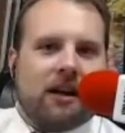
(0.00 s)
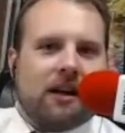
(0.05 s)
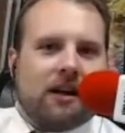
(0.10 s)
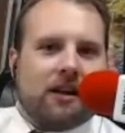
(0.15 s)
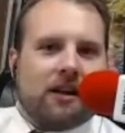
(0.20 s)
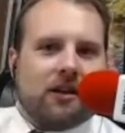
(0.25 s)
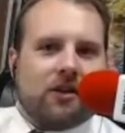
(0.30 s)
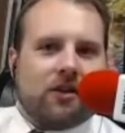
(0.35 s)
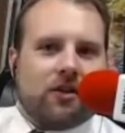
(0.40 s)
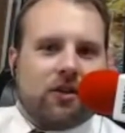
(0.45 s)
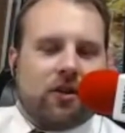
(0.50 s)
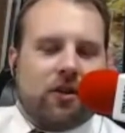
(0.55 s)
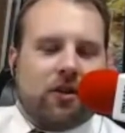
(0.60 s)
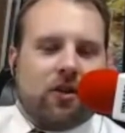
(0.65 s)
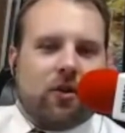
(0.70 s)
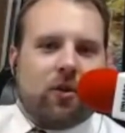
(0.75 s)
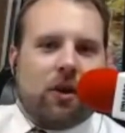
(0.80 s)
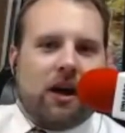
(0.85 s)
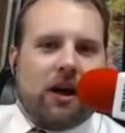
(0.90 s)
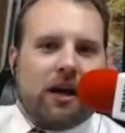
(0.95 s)

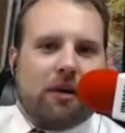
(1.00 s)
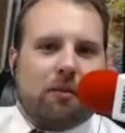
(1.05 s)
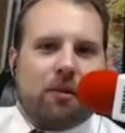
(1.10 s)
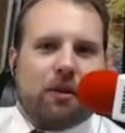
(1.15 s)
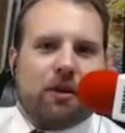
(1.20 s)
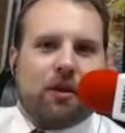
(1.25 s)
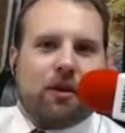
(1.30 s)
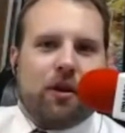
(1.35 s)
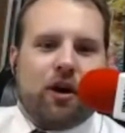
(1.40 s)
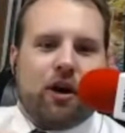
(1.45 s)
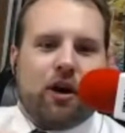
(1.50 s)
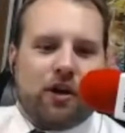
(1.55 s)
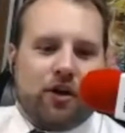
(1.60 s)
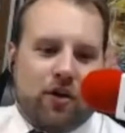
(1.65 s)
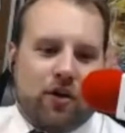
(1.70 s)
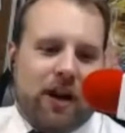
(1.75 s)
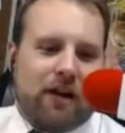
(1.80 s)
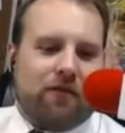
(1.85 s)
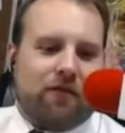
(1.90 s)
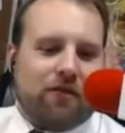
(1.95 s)
So I applaud your
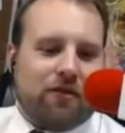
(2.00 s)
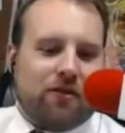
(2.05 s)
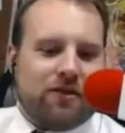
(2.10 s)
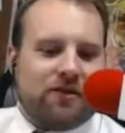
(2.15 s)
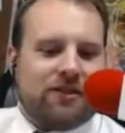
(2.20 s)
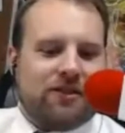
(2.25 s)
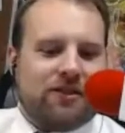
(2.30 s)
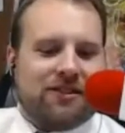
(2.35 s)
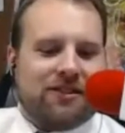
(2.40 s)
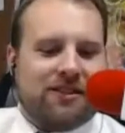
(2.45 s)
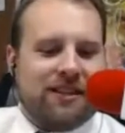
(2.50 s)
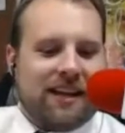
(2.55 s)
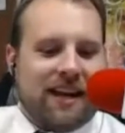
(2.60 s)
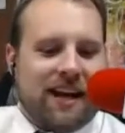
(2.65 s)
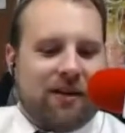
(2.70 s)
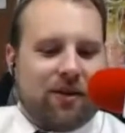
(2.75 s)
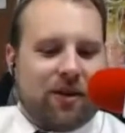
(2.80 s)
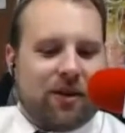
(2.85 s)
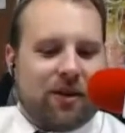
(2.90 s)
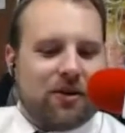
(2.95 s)
efforts to seek
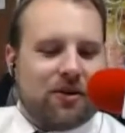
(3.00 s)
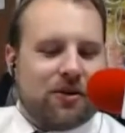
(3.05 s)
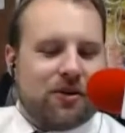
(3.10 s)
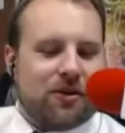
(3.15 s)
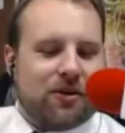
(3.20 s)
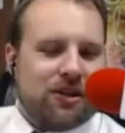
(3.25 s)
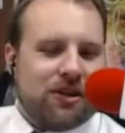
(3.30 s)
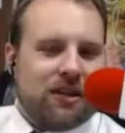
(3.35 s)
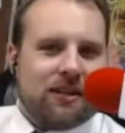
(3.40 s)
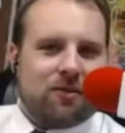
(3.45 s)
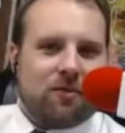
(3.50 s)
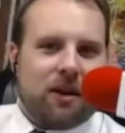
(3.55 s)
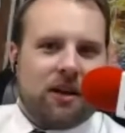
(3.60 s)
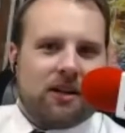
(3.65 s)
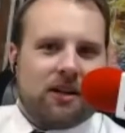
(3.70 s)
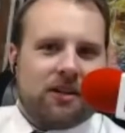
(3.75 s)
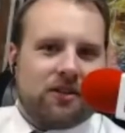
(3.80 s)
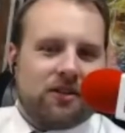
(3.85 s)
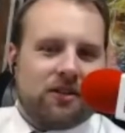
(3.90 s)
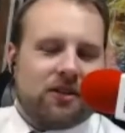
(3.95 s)
out coaching, and
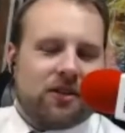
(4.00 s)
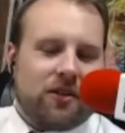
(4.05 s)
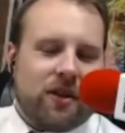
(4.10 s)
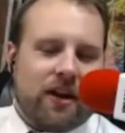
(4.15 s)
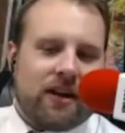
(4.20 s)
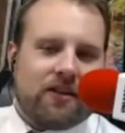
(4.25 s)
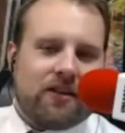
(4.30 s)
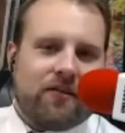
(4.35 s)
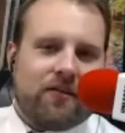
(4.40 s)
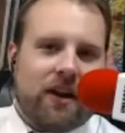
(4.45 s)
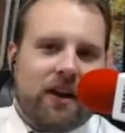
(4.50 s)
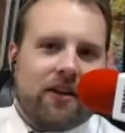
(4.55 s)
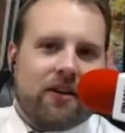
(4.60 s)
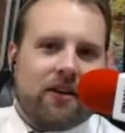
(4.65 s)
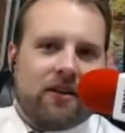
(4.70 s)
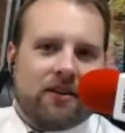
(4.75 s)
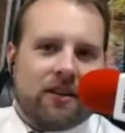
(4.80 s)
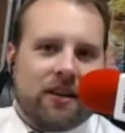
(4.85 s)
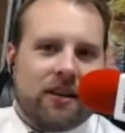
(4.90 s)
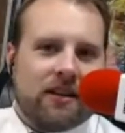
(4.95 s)
especially StrengthsFinder,
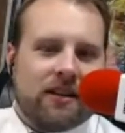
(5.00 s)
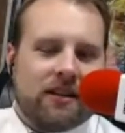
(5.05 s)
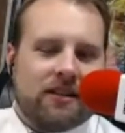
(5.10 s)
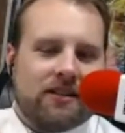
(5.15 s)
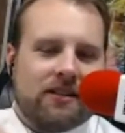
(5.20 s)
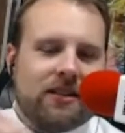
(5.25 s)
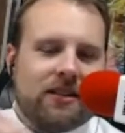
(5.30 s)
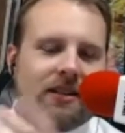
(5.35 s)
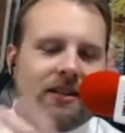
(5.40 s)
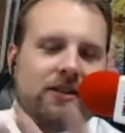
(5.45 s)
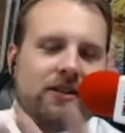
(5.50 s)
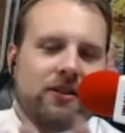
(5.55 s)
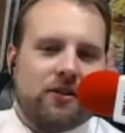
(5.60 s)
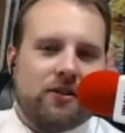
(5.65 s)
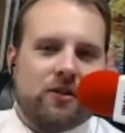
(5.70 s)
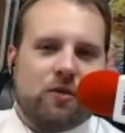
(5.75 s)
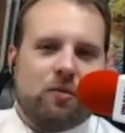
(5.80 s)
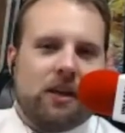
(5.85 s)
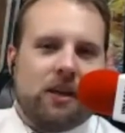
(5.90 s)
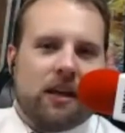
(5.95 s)
because listening to you
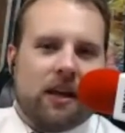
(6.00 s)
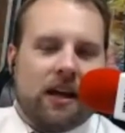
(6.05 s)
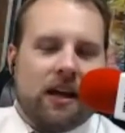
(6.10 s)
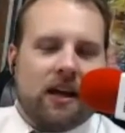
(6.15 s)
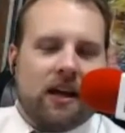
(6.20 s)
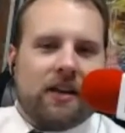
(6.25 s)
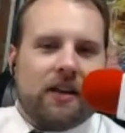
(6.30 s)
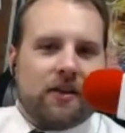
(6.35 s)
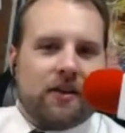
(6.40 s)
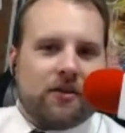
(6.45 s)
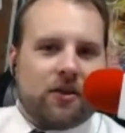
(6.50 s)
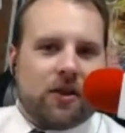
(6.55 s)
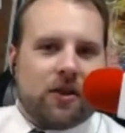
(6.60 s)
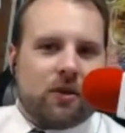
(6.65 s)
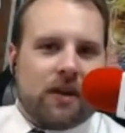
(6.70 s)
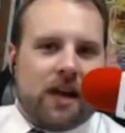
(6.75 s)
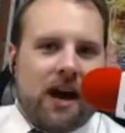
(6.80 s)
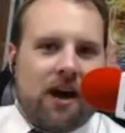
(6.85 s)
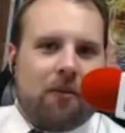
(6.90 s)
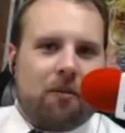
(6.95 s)
speak, there's
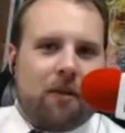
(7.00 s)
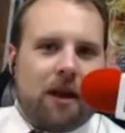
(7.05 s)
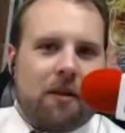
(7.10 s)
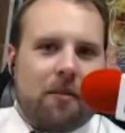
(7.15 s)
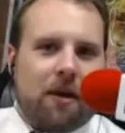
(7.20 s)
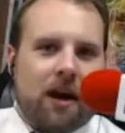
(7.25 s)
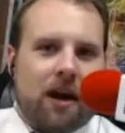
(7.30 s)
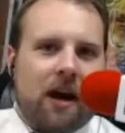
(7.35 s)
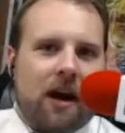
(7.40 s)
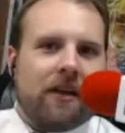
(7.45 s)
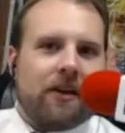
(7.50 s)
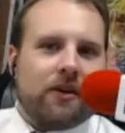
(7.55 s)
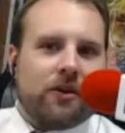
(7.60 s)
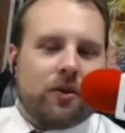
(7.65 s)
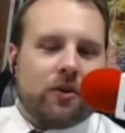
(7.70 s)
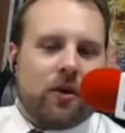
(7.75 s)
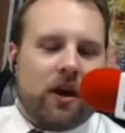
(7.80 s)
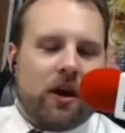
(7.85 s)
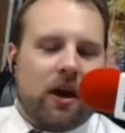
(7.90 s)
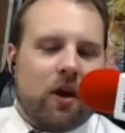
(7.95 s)
no doubt in my mind that you
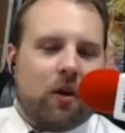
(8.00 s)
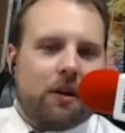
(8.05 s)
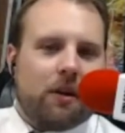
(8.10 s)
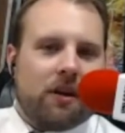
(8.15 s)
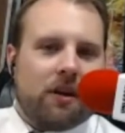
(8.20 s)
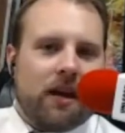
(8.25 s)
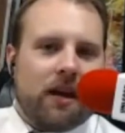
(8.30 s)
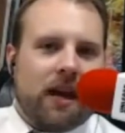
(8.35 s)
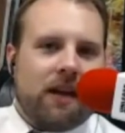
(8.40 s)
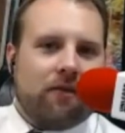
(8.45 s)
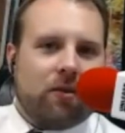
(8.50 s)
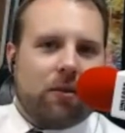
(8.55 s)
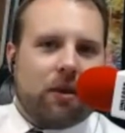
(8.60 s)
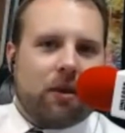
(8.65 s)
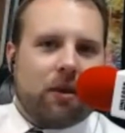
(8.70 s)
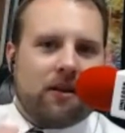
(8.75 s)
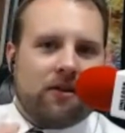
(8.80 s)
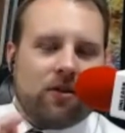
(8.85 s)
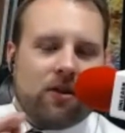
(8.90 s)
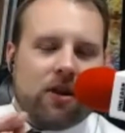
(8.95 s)
were helping
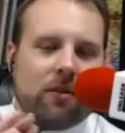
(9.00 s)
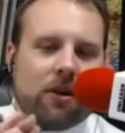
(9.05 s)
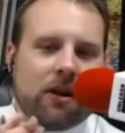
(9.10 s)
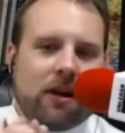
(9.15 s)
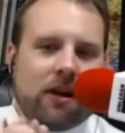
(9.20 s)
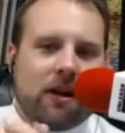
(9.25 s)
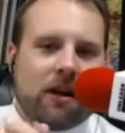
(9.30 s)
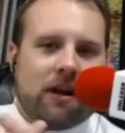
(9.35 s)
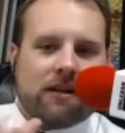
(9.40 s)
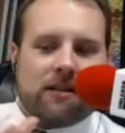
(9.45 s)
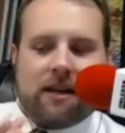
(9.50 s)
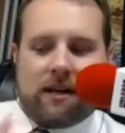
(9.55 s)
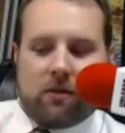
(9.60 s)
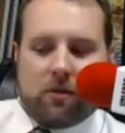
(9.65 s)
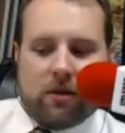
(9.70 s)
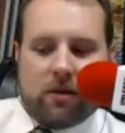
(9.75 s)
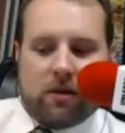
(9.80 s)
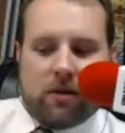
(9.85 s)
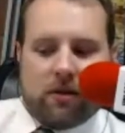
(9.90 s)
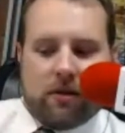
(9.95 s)
everybody that you come in contact with.